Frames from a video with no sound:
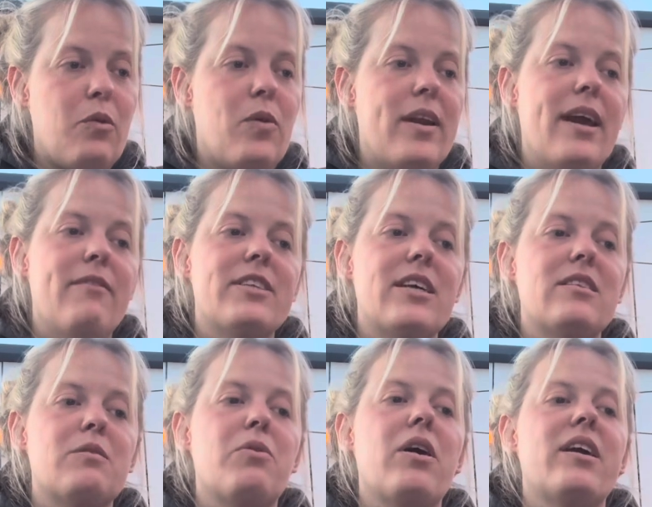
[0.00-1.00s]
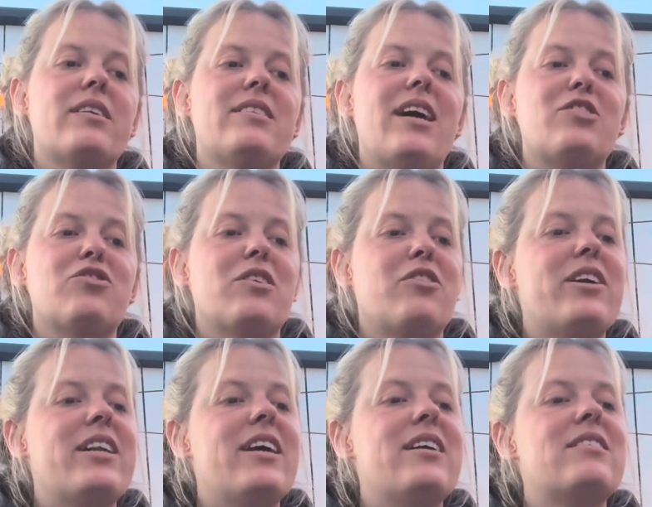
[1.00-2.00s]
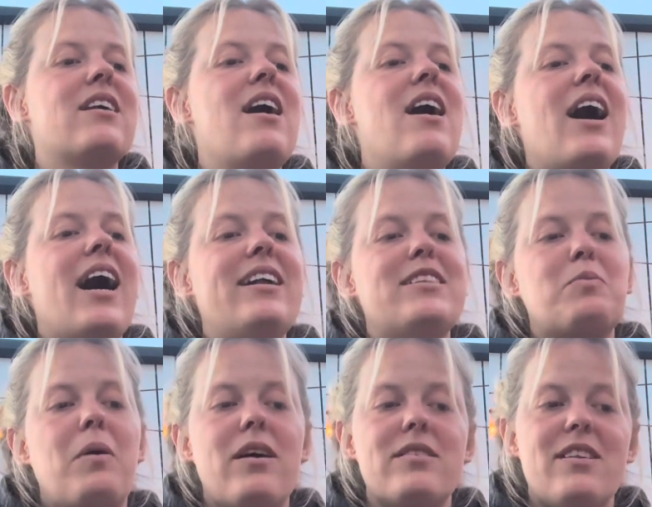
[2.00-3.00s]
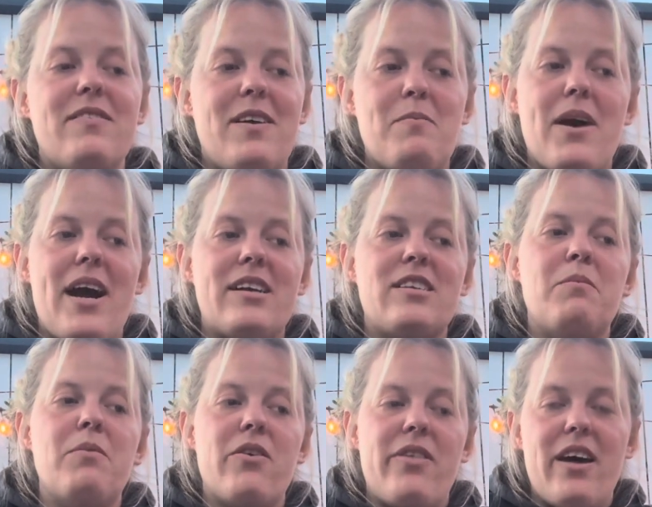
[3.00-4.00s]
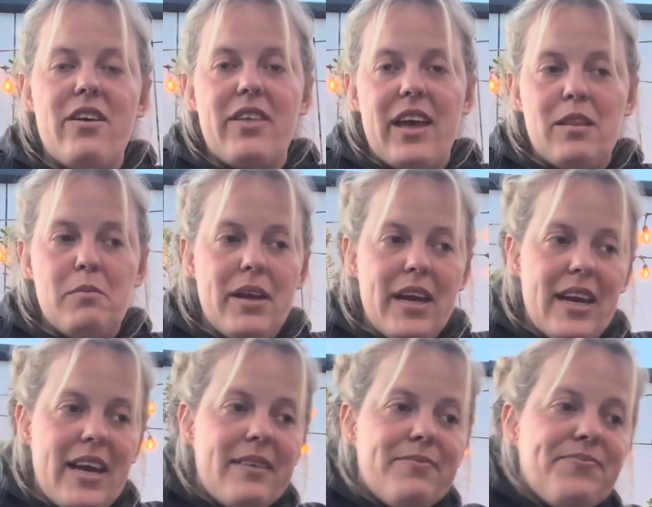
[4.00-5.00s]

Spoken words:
We want to emphasize the product's natural ingredients and its positive impact on both health and the planet.